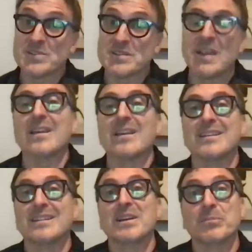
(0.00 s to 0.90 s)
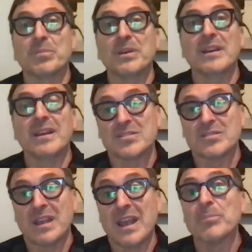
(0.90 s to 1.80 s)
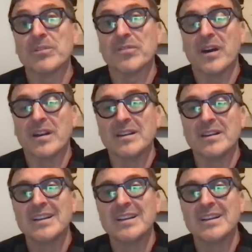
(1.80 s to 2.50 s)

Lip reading: mistake in a DMP gets amplified.